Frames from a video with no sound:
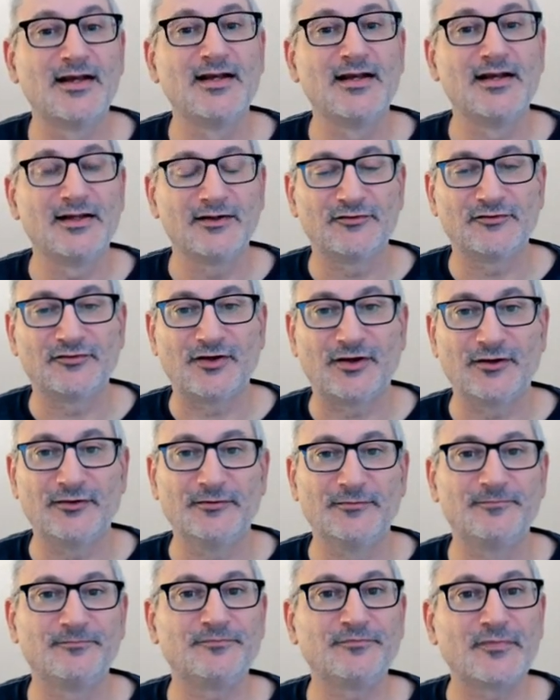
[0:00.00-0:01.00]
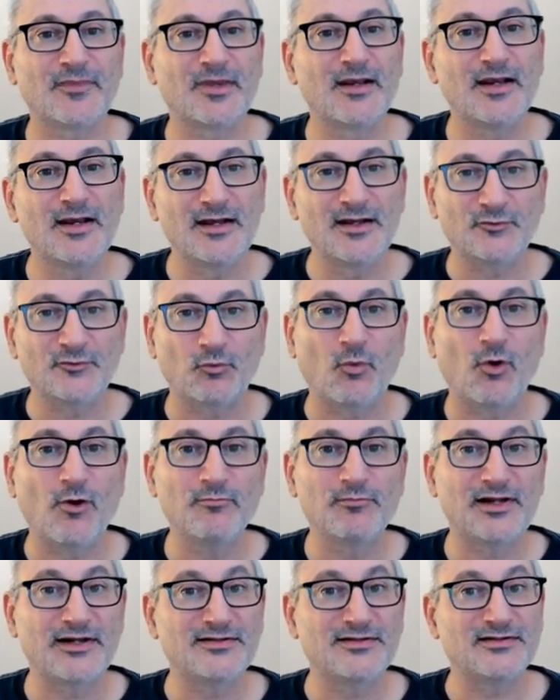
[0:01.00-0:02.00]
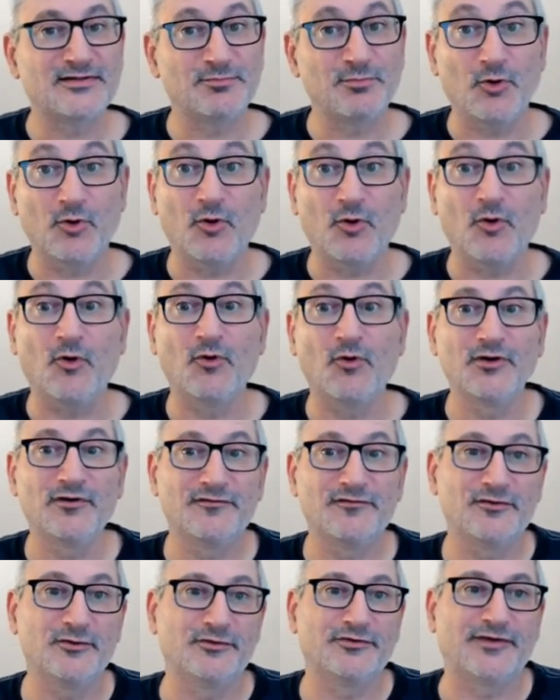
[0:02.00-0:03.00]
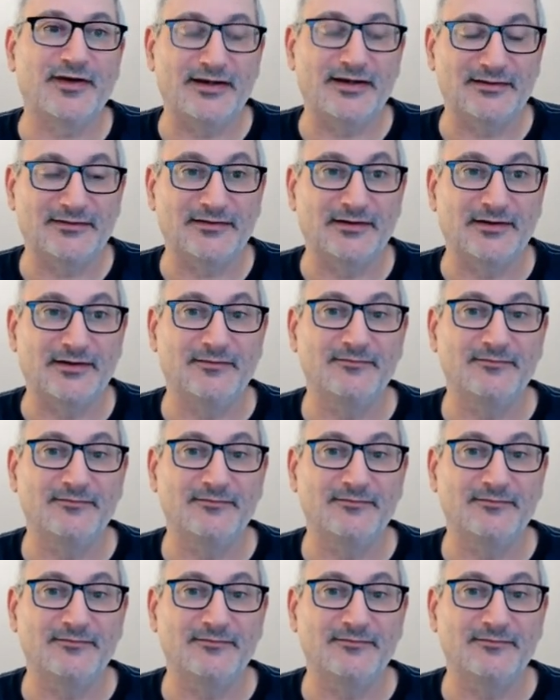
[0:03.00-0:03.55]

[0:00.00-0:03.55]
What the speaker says: So one place to put all of your data,